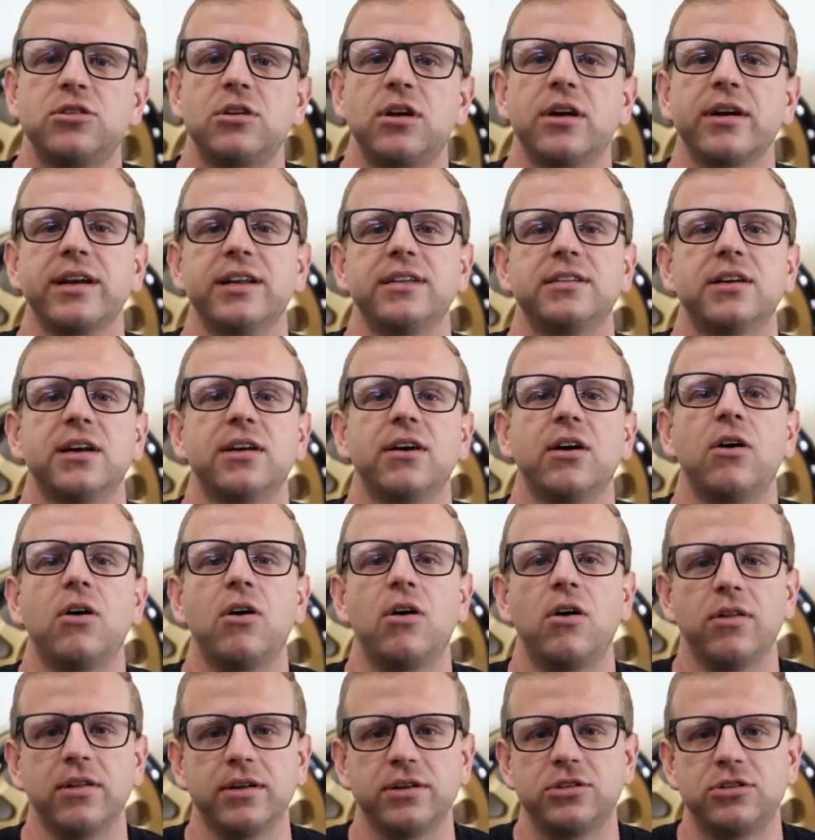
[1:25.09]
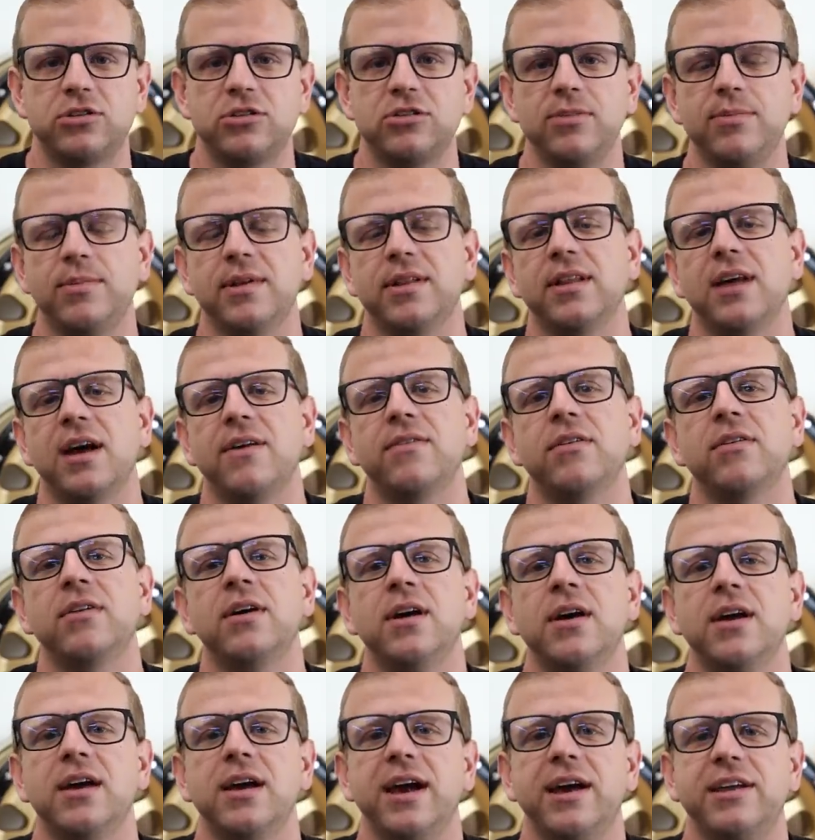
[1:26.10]
truck, it's gonna haul extremely level
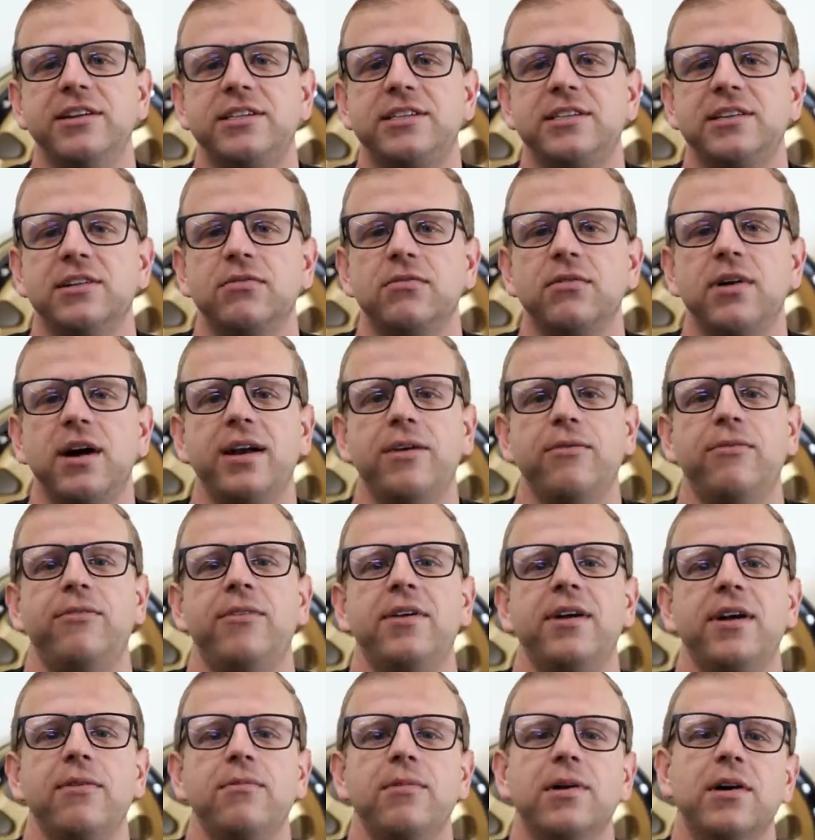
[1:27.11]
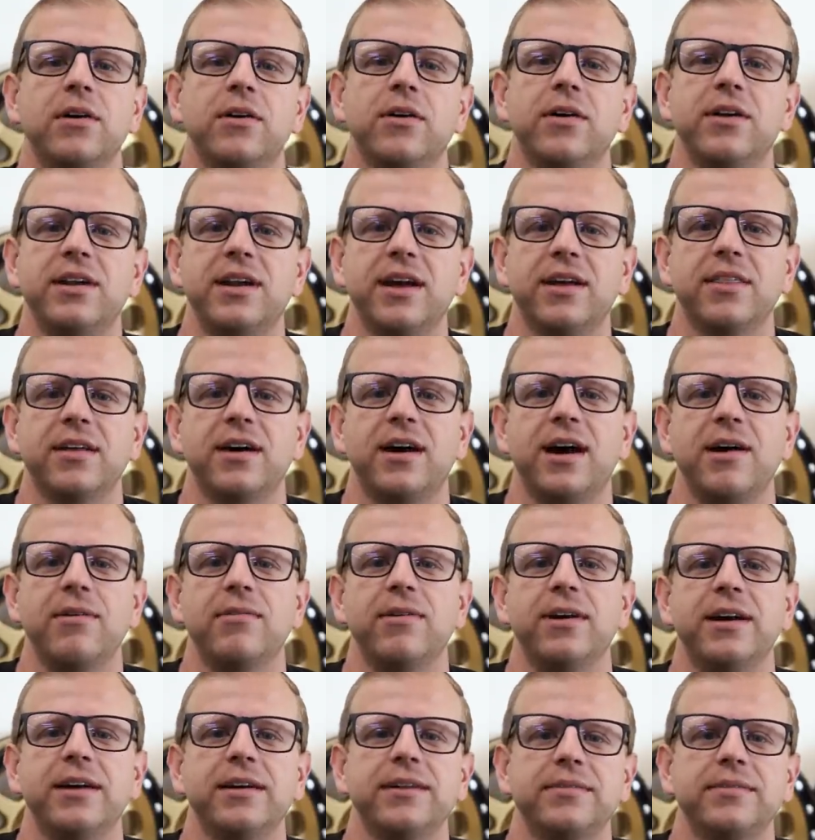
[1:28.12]
and still ride very well going down the highway.